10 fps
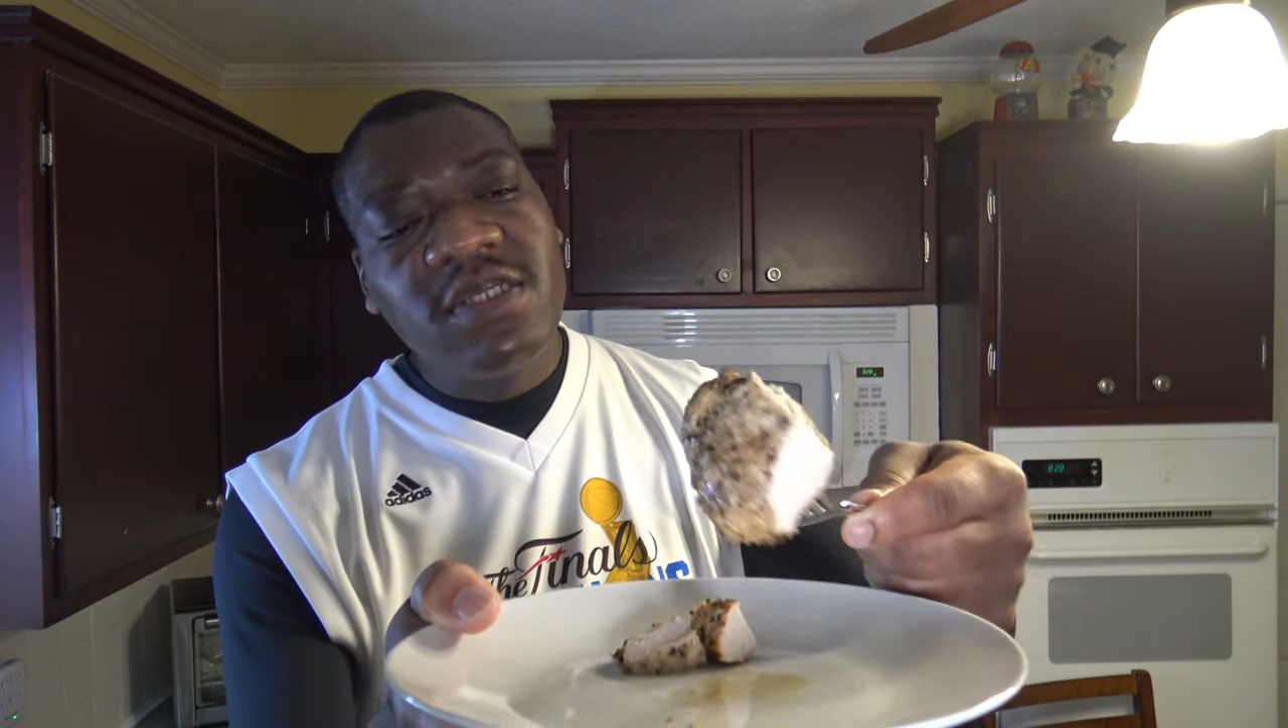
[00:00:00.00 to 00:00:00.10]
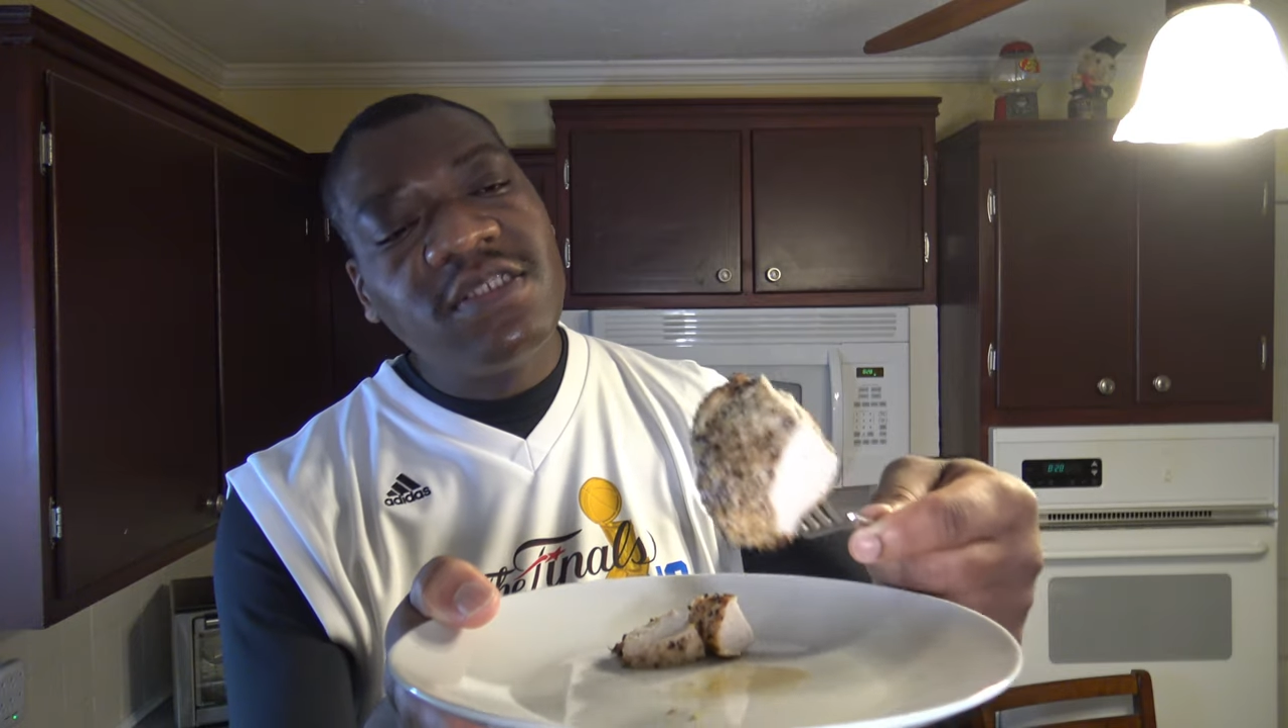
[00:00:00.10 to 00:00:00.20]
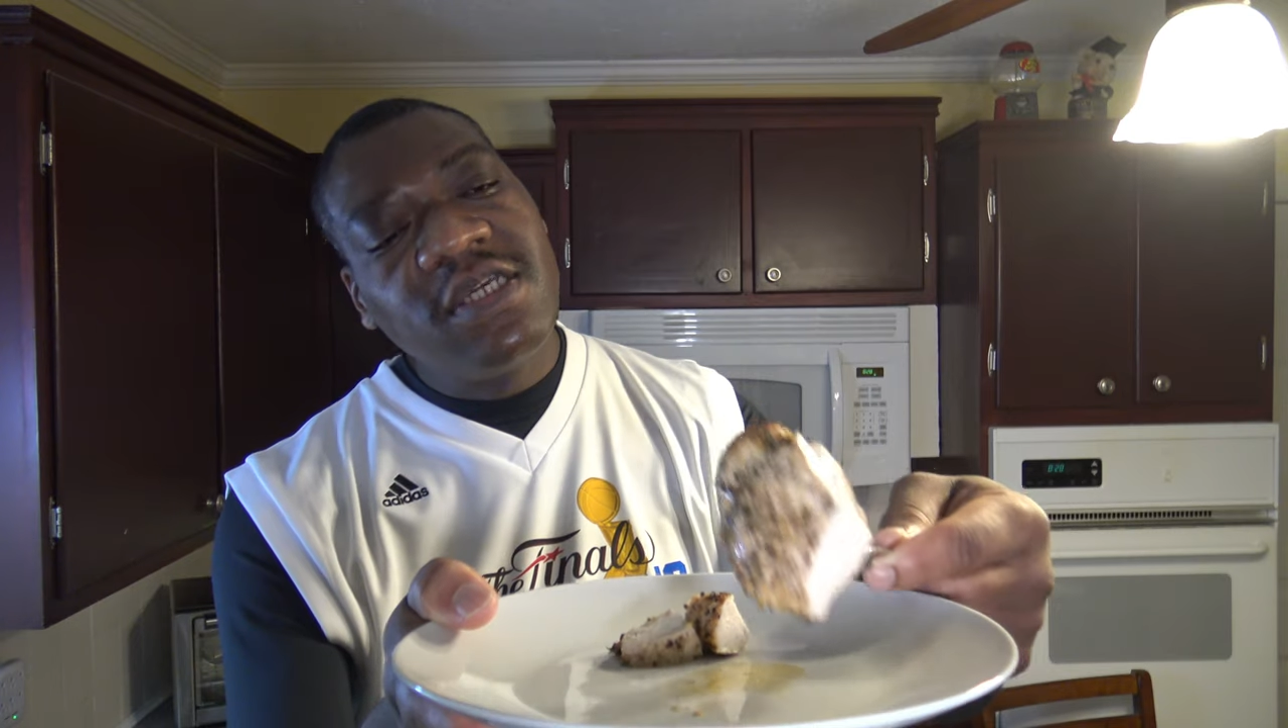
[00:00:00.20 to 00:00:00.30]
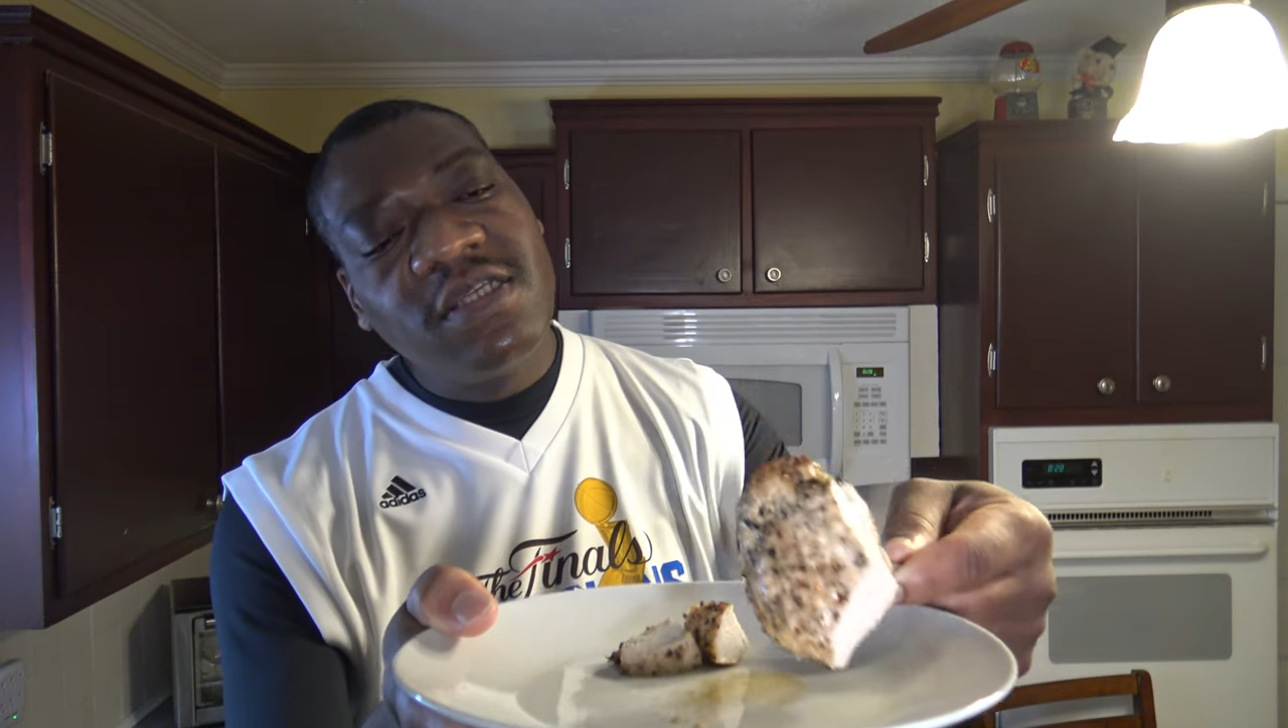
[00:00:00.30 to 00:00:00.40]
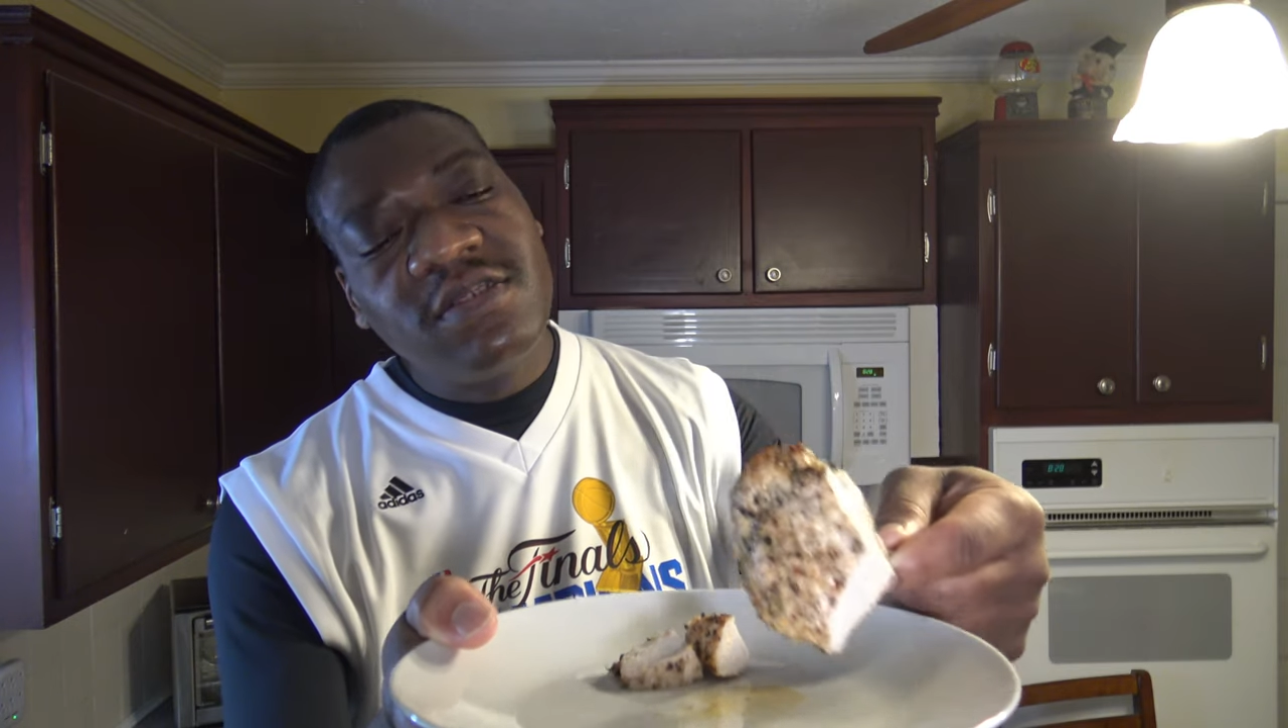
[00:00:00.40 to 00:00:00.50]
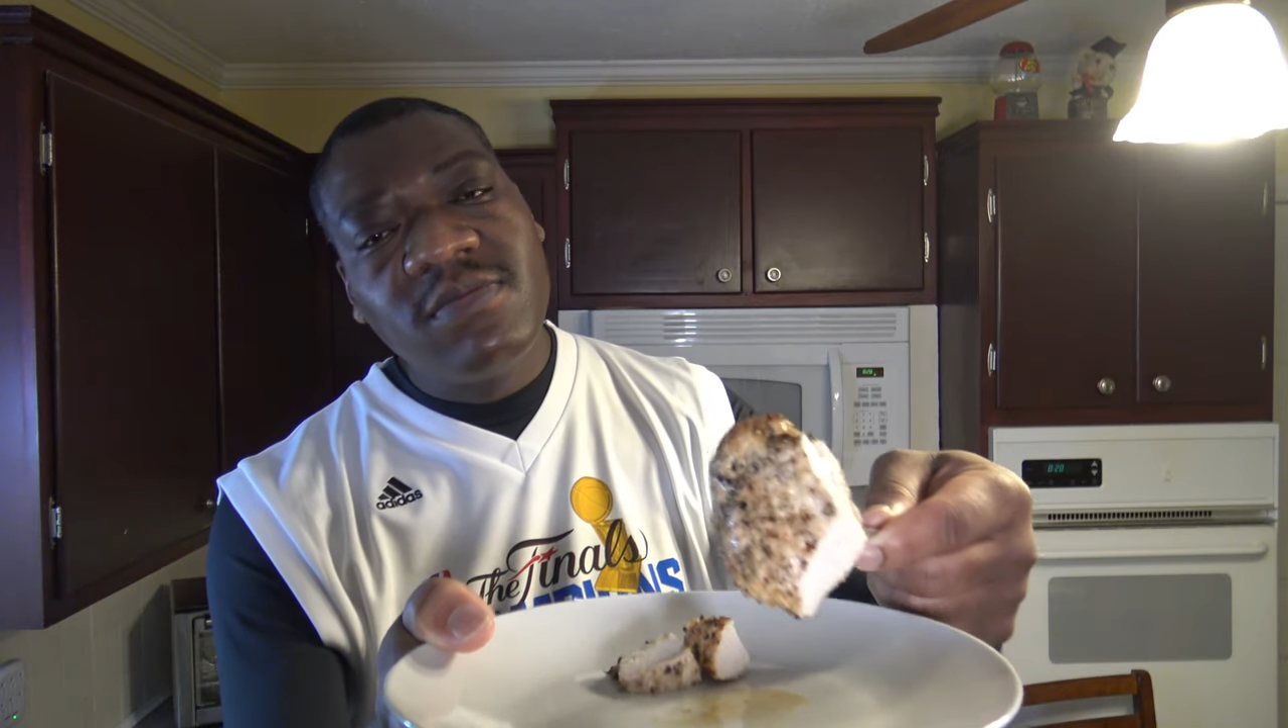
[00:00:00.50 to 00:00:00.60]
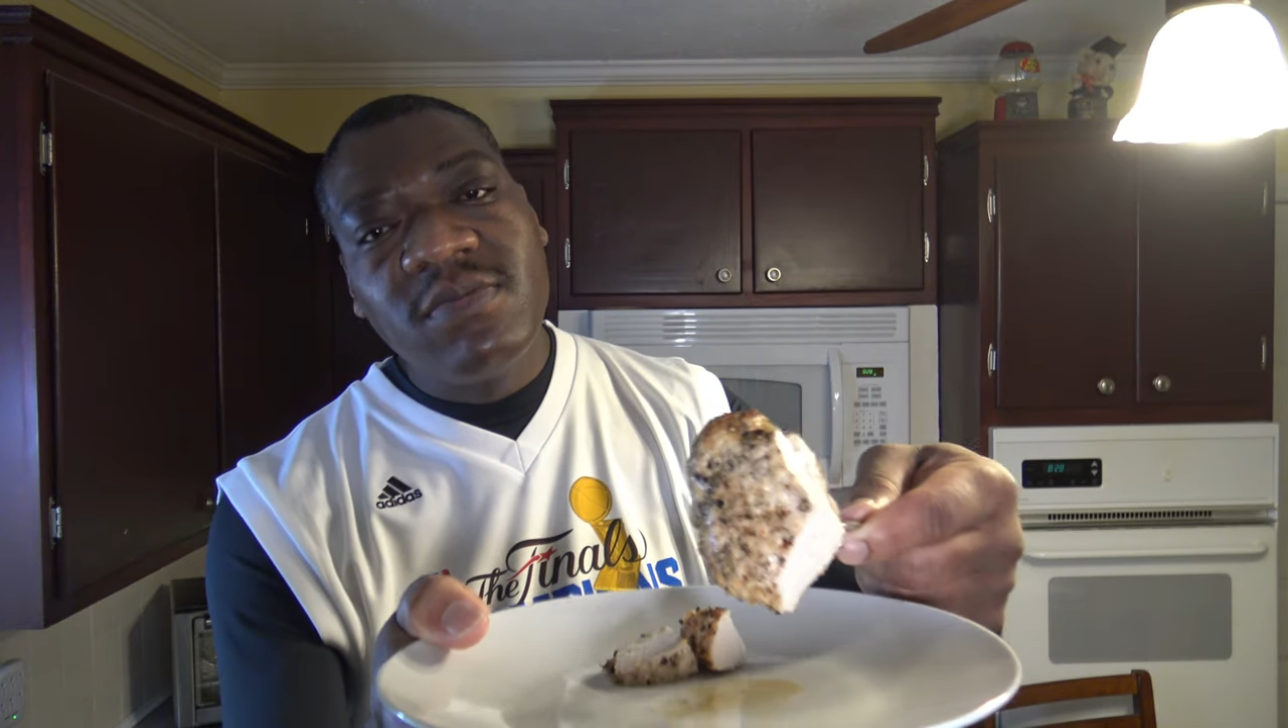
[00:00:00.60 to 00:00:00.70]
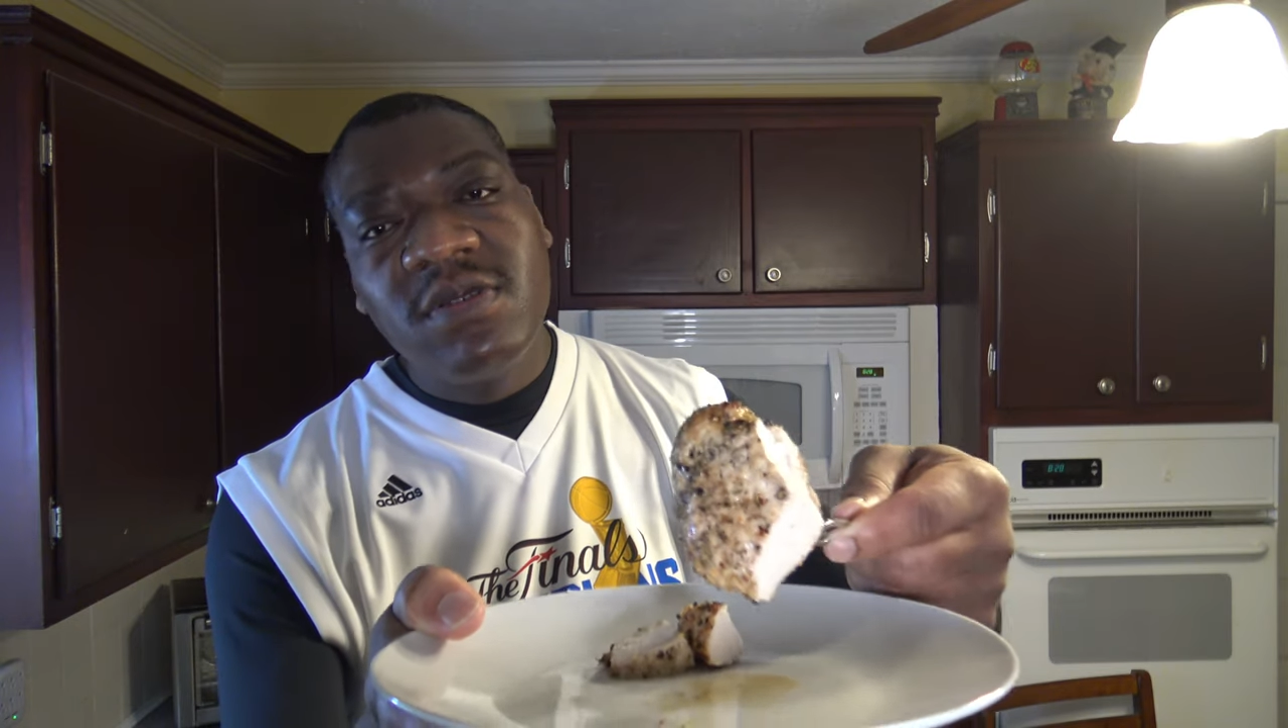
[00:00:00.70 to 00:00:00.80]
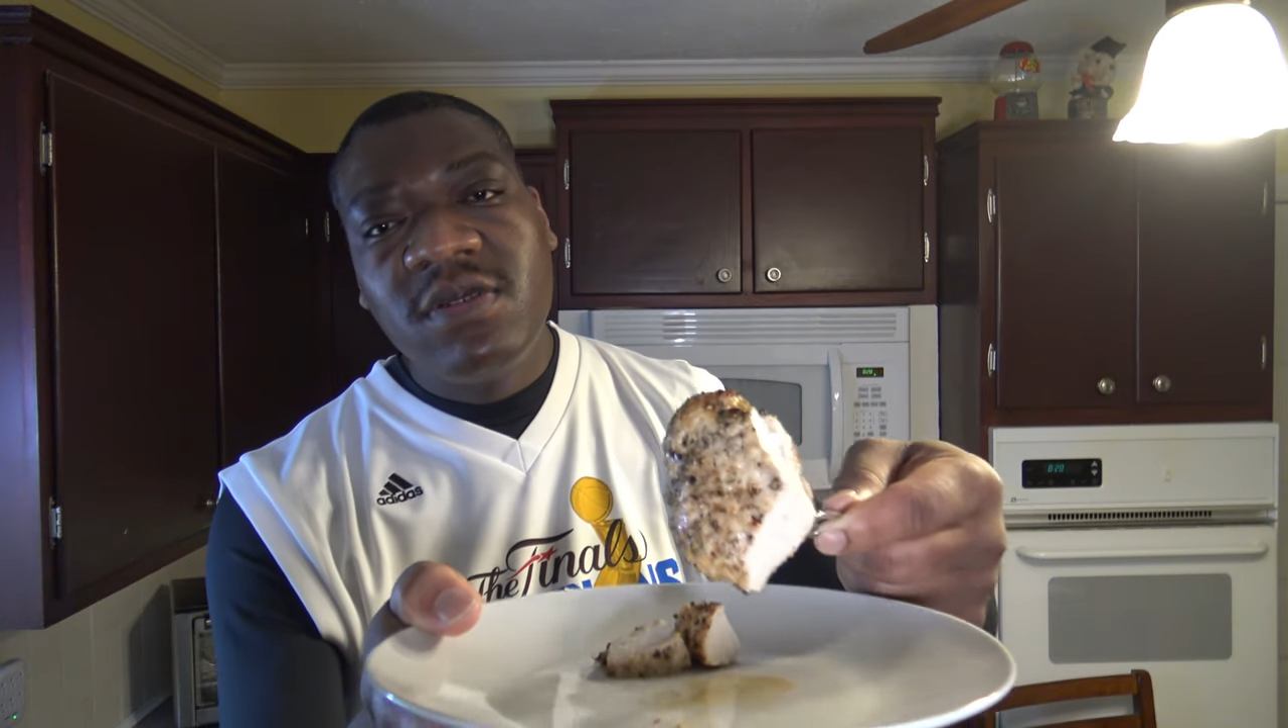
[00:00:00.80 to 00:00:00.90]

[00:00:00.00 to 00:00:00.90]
It's got some